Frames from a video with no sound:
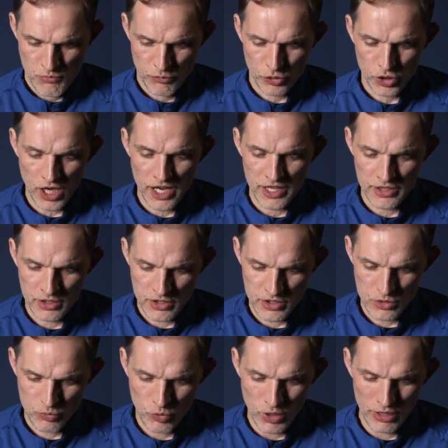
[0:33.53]
for
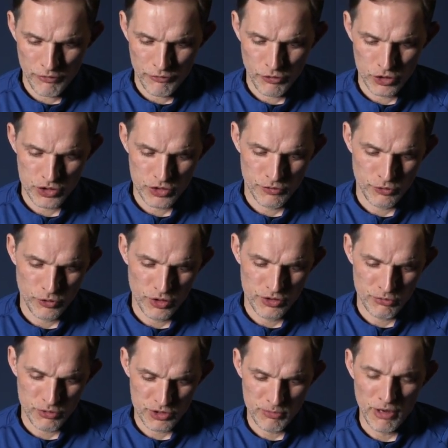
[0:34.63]
guidance, well, first of all,
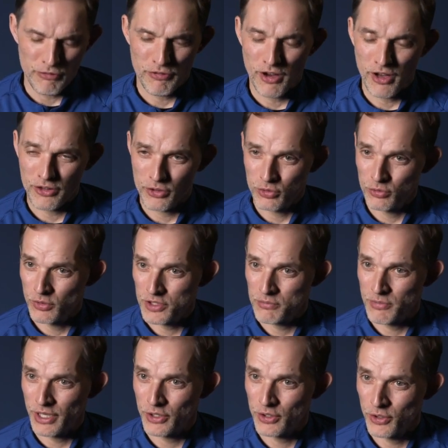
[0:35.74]
there was my father who was
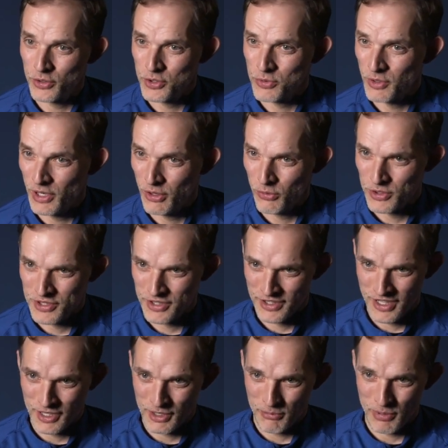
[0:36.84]
my coach when I was a
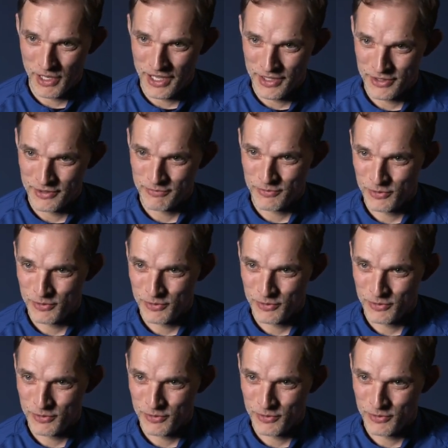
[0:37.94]
young player,